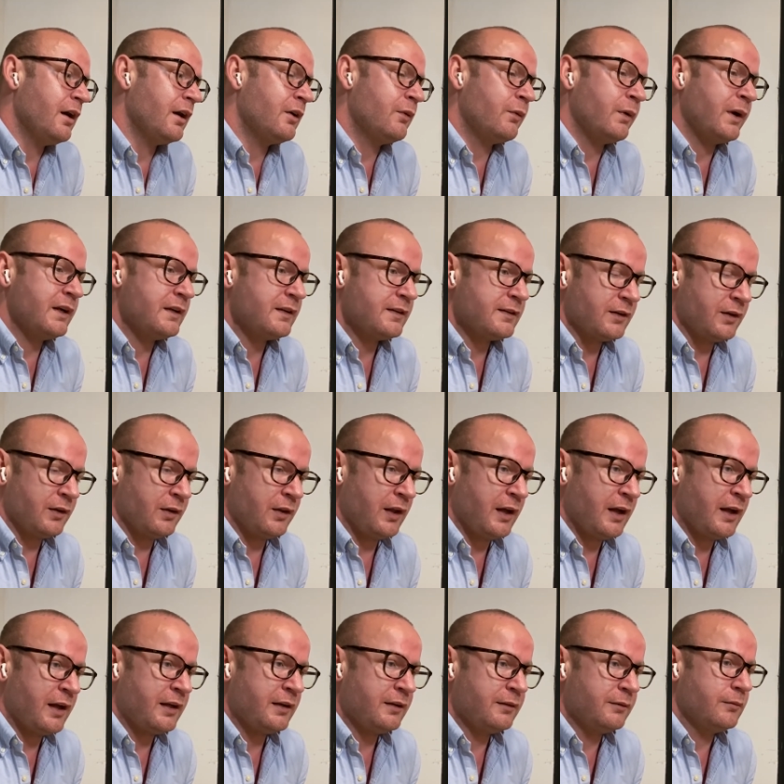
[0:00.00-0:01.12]
created
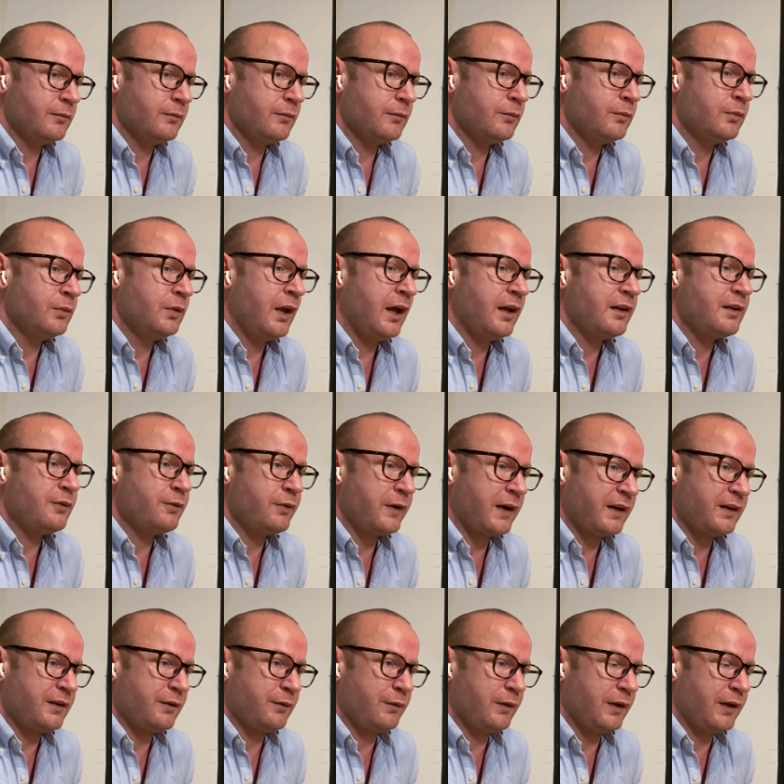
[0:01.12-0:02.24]
online, not
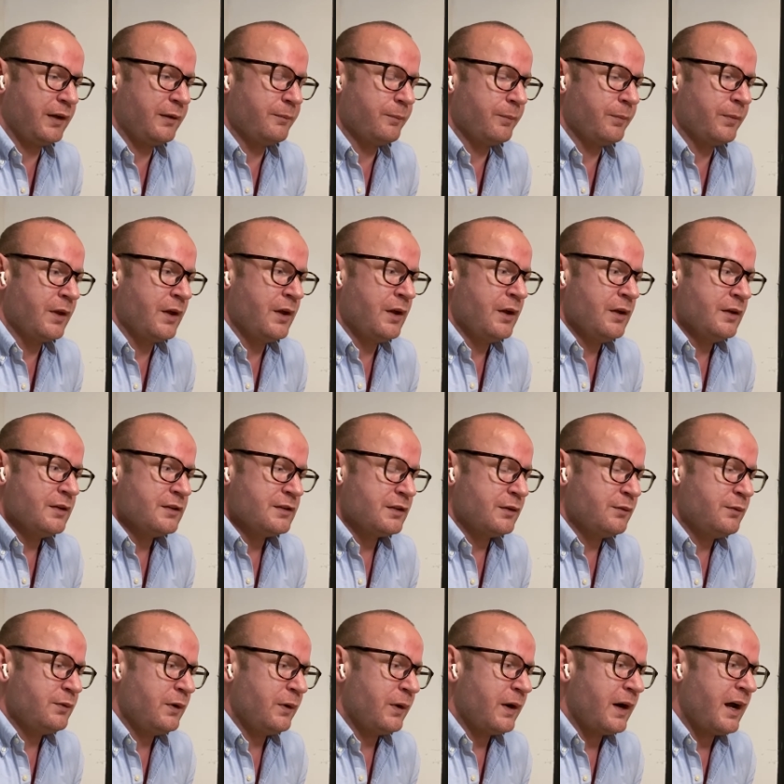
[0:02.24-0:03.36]
effectively. So if
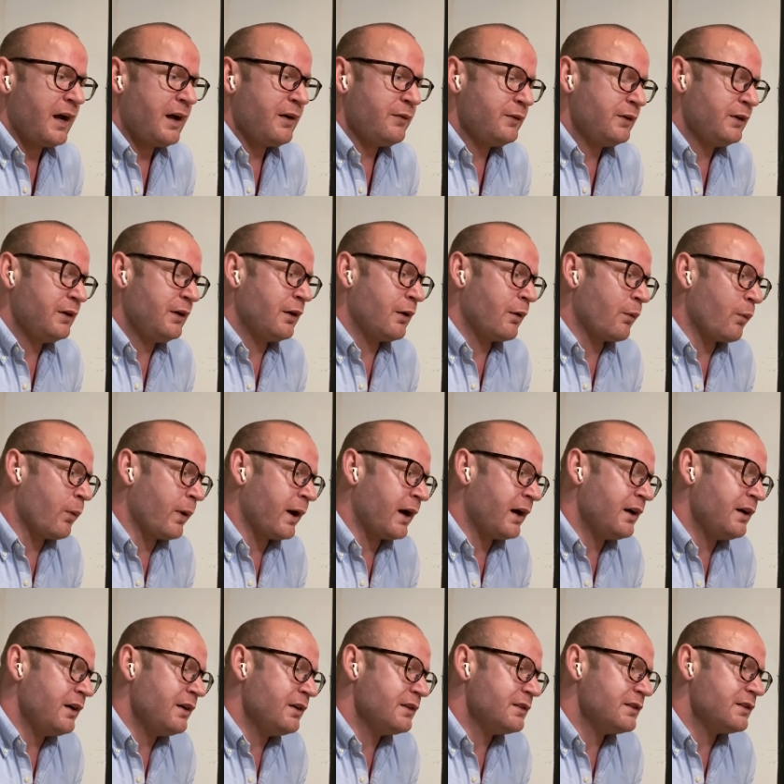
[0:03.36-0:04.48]
you're after
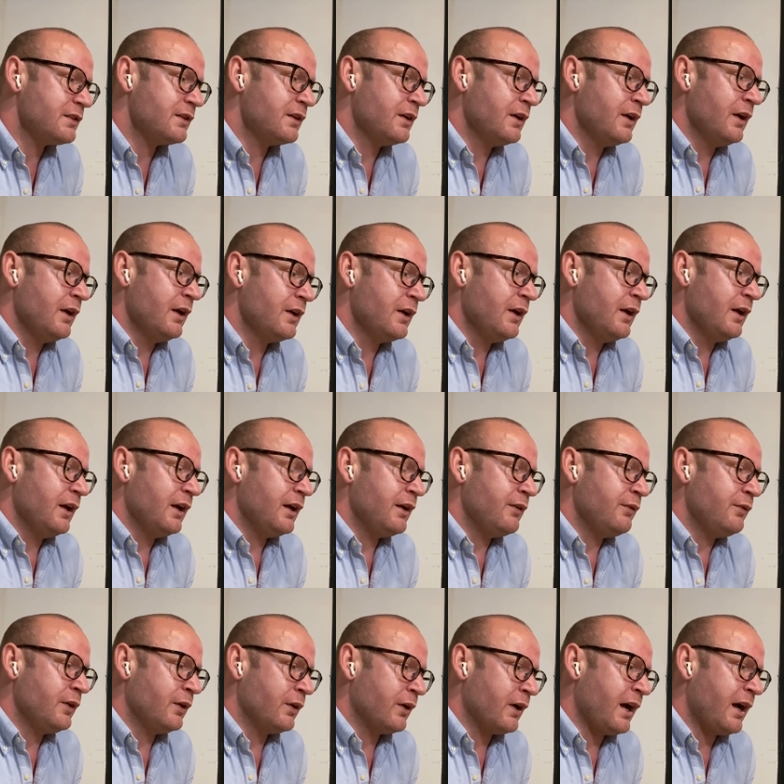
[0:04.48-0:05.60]
awareness, if
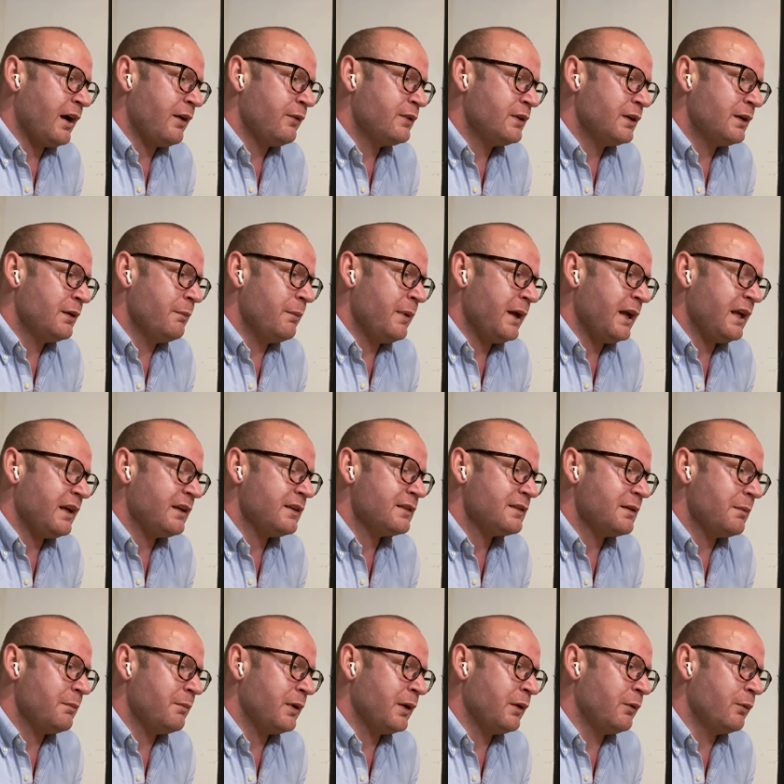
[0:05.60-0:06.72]
you're after making
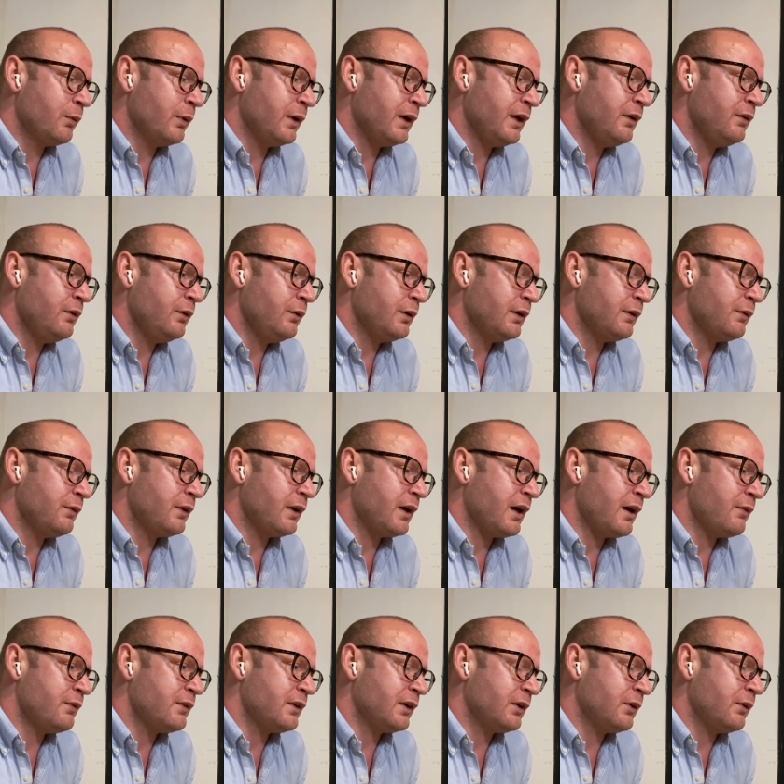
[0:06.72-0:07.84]
something real, if you're
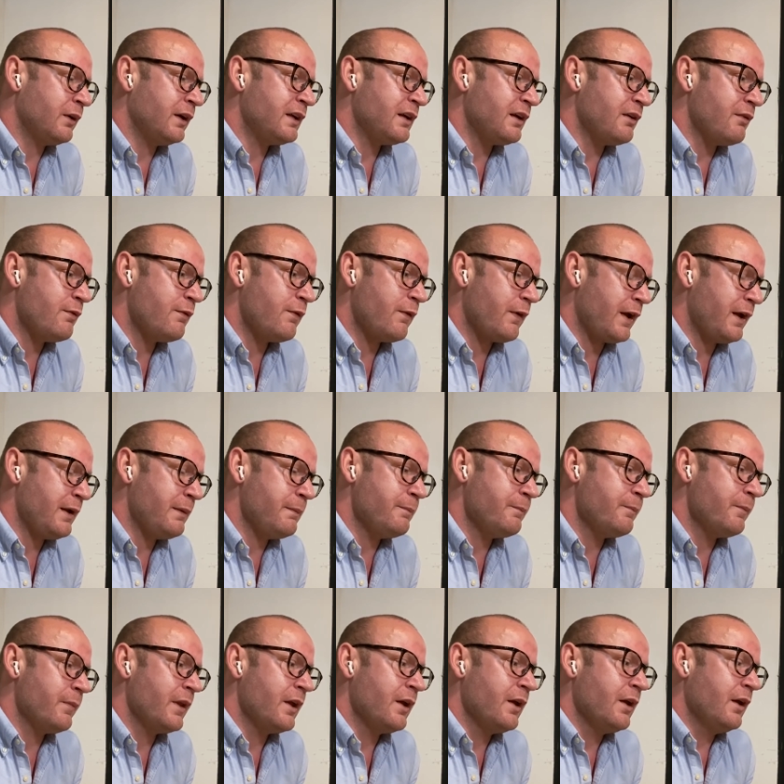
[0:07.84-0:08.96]
after creating
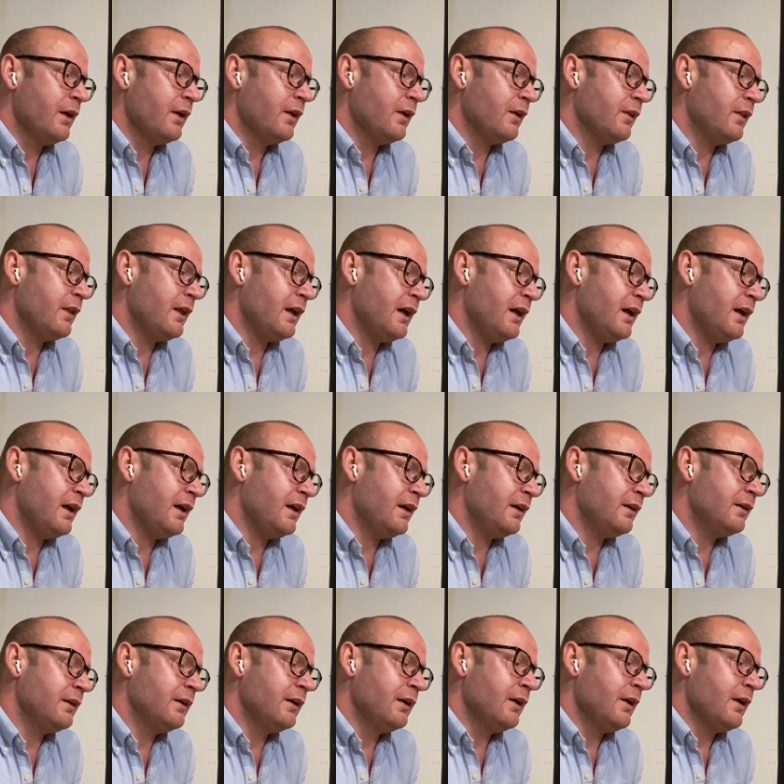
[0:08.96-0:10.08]
fame,
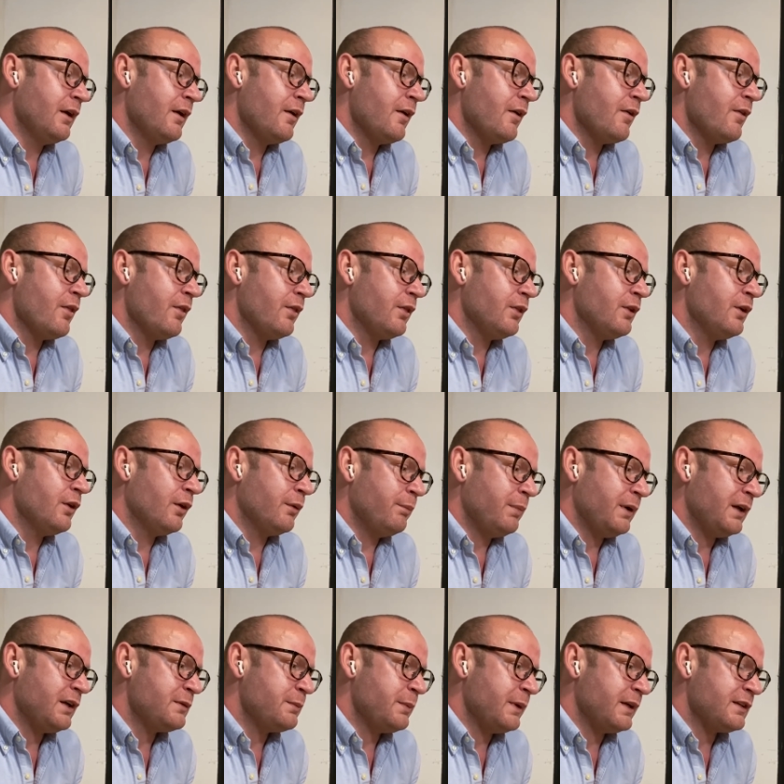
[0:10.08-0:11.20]
then your
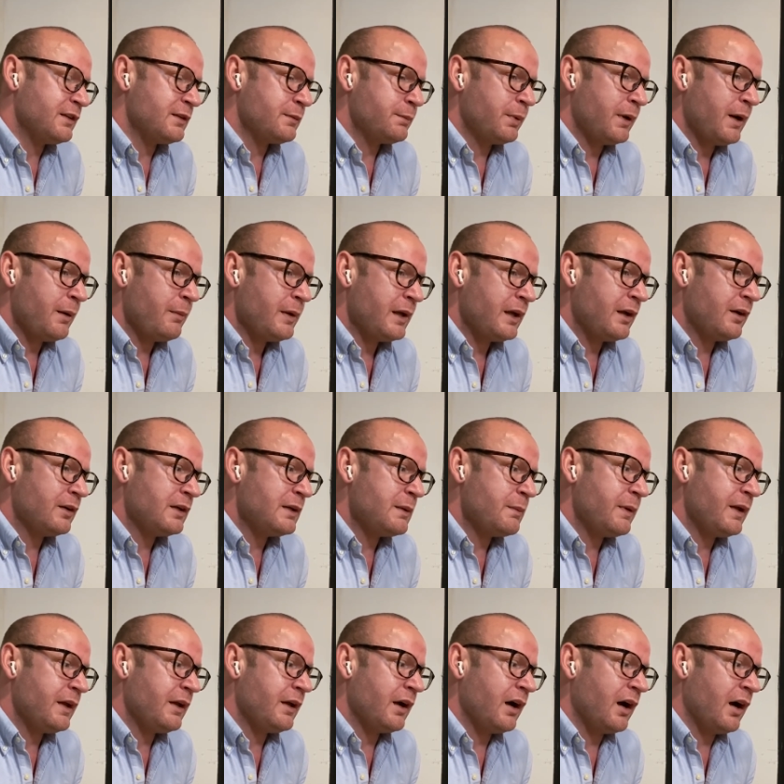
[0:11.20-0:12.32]
best bet is probably going to
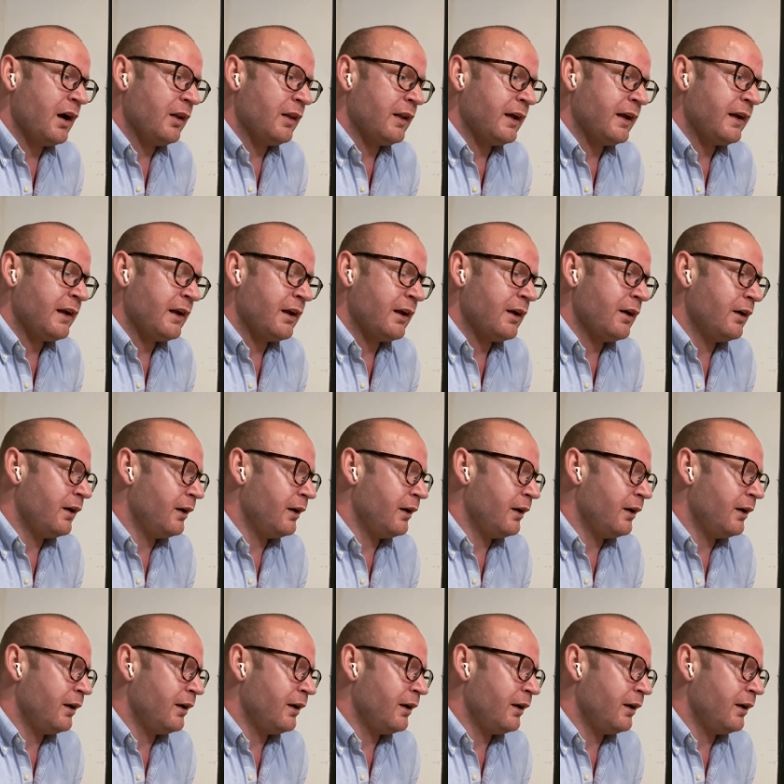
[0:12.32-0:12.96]
be offline